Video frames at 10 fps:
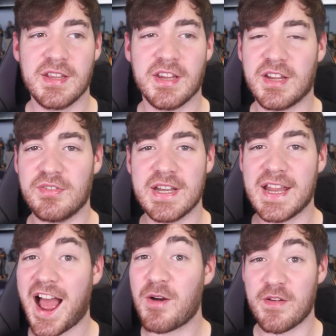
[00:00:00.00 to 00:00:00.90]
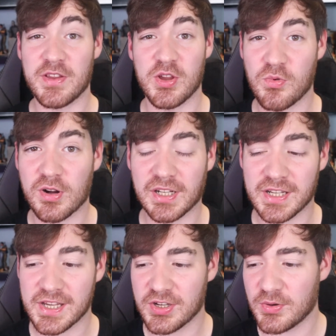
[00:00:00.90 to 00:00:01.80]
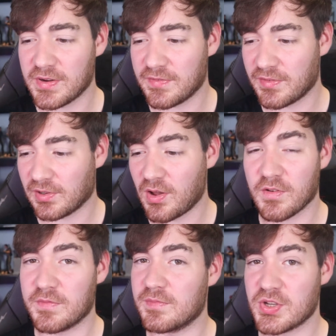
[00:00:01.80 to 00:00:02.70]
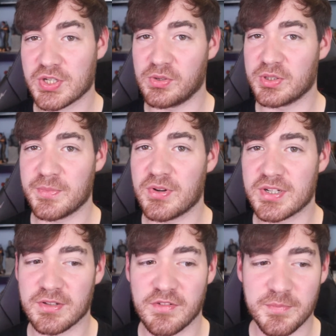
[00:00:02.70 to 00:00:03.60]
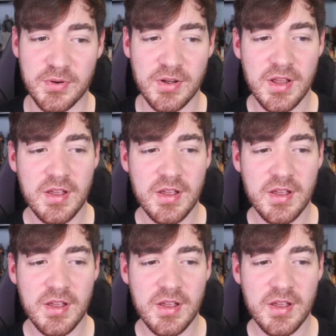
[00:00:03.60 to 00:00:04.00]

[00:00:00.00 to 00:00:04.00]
you can read it however you want, like you do with a lot of Soulsborne stuff, but